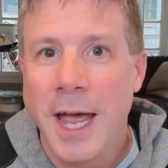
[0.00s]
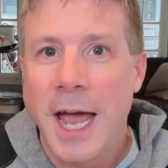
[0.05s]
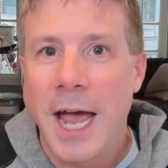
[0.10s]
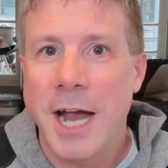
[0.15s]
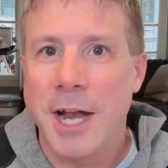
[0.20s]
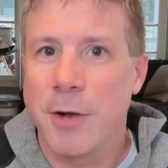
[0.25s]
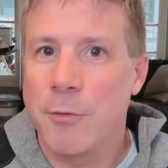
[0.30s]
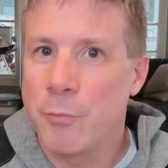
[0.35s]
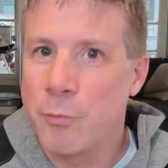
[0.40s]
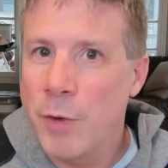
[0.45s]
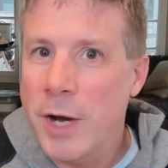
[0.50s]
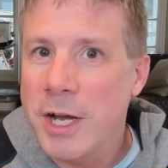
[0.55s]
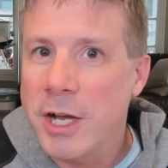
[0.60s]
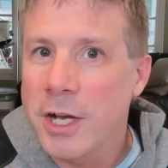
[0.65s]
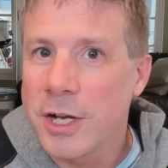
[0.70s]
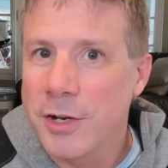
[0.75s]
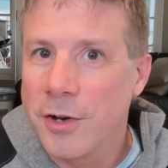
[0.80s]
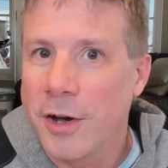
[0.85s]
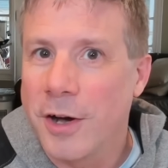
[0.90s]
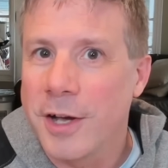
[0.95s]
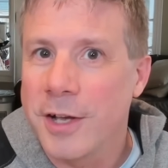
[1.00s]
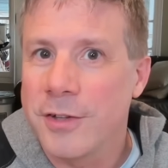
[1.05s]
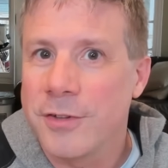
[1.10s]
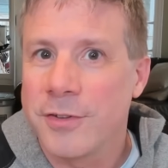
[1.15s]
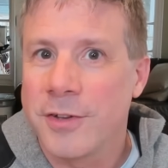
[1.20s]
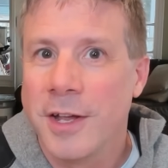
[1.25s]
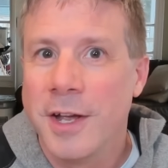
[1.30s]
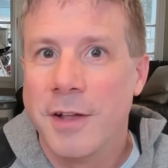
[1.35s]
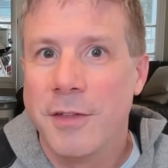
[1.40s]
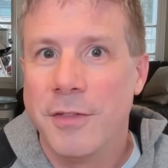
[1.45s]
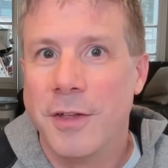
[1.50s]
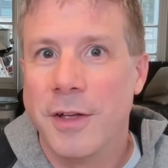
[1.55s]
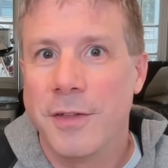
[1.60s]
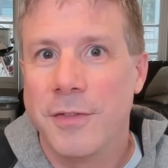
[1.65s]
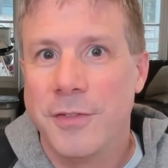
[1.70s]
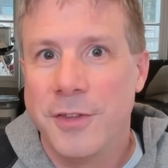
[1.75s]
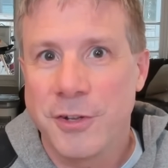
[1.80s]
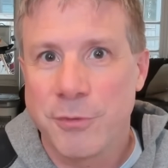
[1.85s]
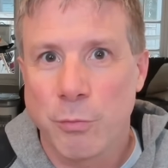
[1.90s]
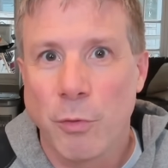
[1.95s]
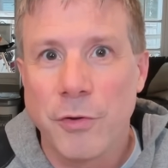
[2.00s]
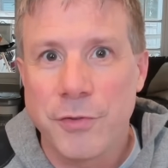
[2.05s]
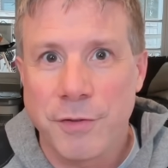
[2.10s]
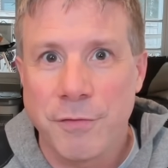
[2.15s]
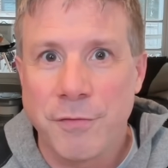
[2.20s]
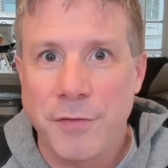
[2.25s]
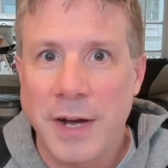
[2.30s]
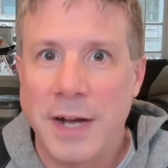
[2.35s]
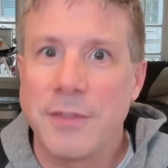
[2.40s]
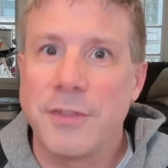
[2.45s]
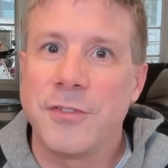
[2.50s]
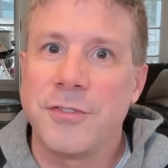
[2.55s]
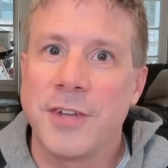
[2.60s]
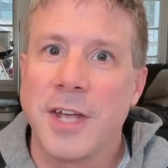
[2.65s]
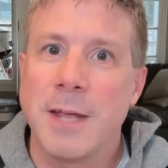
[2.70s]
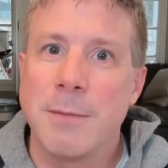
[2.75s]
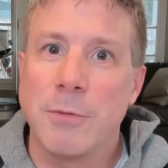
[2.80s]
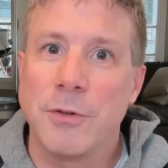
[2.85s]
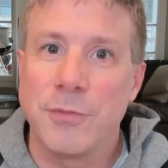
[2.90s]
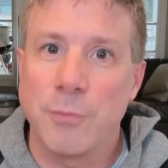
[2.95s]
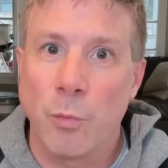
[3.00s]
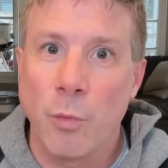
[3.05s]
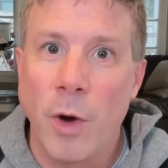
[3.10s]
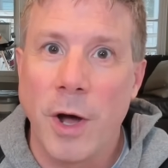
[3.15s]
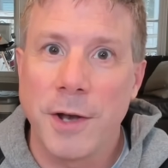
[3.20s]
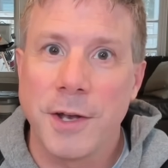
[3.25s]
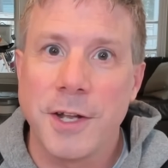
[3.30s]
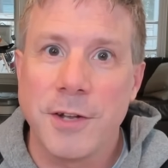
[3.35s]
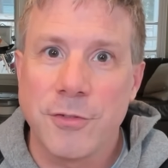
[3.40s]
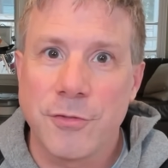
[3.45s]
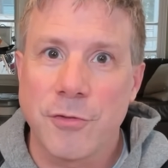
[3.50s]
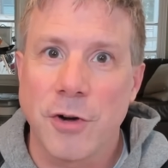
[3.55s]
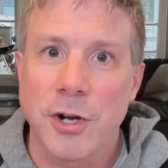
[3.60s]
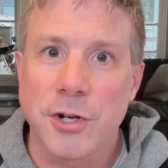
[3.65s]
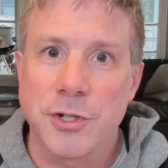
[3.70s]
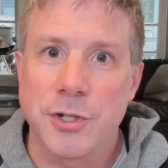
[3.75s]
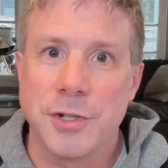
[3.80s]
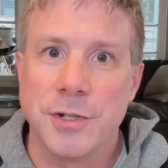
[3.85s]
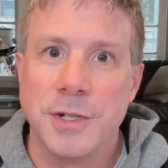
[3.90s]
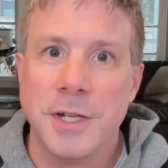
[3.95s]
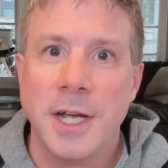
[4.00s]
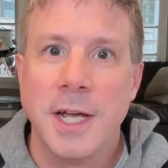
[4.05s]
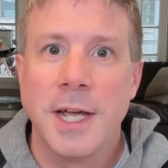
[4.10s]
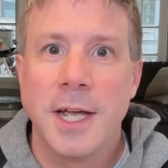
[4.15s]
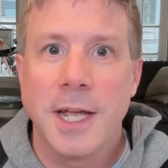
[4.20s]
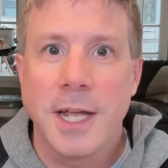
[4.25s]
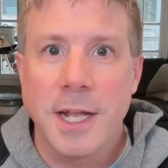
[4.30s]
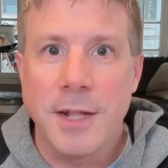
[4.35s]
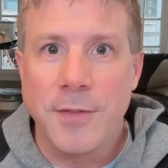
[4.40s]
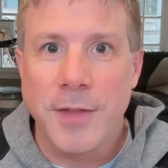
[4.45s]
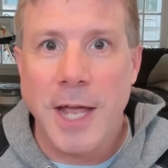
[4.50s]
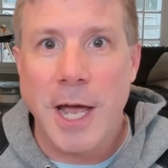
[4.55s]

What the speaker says: and it recognized that this was in fact the same as one instruction in the